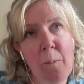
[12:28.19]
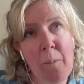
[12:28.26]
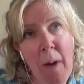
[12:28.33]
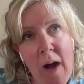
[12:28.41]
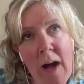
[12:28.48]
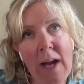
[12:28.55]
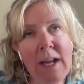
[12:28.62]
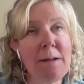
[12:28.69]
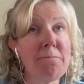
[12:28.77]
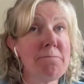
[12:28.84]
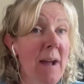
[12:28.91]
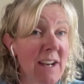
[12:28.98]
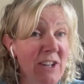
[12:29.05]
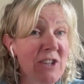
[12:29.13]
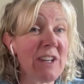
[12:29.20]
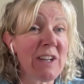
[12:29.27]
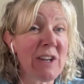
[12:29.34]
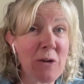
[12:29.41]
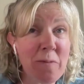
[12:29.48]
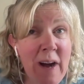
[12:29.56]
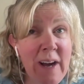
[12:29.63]
by managing
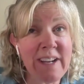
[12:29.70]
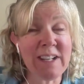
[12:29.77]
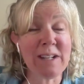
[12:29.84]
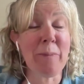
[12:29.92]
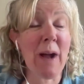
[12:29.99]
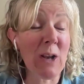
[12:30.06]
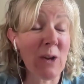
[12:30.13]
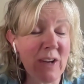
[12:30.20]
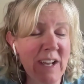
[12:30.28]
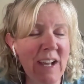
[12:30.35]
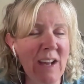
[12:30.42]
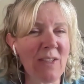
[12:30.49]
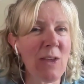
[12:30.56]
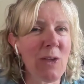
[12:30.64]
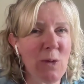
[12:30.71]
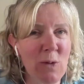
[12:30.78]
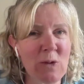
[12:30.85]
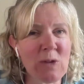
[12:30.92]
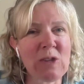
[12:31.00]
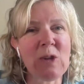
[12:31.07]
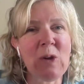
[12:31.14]
your mind, by looking at the
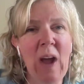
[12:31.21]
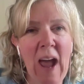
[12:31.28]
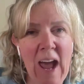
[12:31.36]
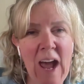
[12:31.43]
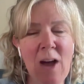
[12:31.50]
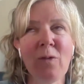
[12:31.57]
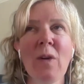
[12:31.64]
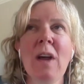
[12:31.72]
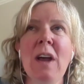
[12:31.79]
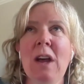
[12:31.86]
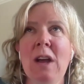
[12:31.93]
thoughts you have